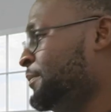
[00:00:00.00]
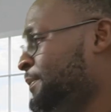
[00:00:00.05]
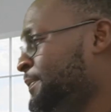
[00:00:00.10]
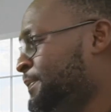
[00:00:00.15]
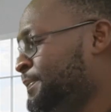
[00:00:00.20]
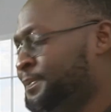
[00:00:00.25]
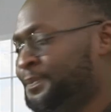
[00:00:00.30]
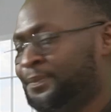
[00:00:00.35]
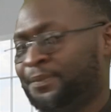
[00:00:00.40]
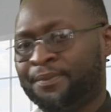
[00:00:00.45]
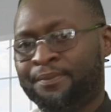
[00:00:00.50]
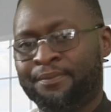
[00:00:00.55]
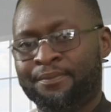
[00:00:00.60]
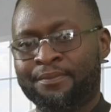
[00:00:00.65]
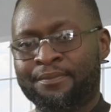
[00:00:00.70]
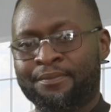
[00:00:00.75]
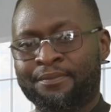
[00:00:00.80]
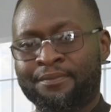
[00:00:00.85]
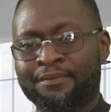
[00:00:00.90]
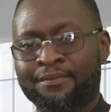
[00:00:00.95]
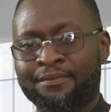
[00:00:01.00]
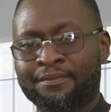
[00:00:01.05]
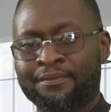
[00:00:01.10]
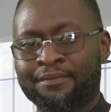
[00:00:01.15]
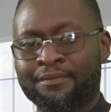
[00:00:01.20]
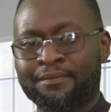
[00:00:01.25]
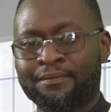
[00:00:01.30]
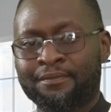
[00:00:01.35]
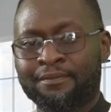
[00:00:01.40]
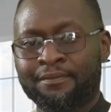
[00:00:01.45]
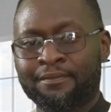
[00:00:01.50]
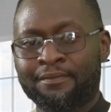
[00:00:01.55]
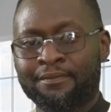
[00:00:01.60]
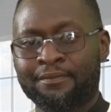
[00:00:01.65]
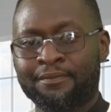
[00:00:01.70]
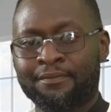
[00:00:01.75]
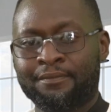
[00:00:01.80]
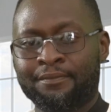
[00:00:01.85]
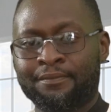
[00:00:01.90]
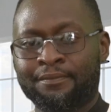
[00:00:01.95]

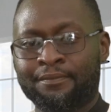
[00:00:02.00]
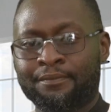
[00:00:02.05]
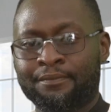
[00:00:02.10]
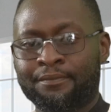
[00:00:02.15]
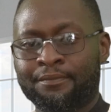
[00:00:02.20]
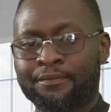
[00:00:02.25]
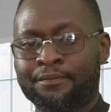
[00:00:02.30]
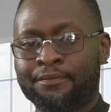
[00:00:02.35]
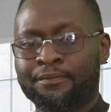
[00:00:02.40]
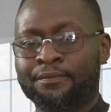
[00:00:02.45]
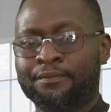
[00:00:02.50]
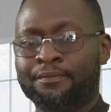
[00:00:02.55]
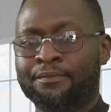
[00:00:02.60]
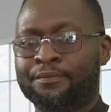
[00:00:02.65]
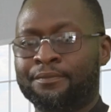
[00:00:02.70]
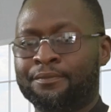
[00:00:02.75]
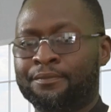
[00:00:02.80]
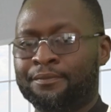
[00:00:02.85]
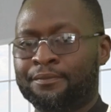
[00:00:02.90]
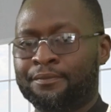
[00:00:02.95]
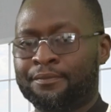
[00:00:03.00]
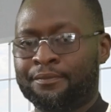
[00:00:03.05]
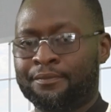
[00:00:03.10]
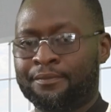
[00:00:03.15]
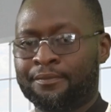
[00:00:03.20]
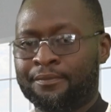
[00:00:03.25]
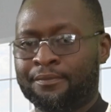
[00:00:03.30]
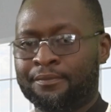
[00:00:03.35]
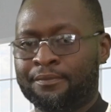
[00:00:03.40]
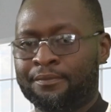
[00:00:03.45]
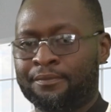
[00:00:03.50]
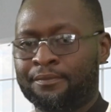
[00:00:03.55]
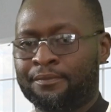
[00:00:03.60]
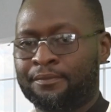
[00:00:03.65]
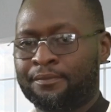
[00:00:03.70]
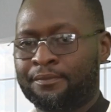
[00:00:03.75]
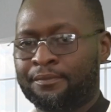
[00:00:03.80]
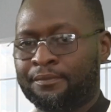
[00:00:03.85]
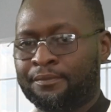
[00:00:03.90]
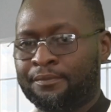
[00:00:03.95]

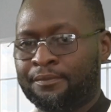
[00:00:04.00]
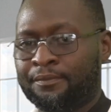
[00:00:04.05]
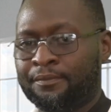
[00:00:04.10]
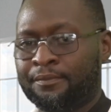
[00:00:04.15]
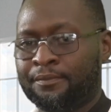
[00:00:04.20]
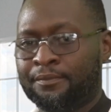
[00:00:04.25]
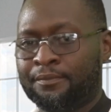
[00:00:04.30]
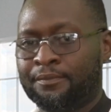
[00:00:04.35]
(not speaking)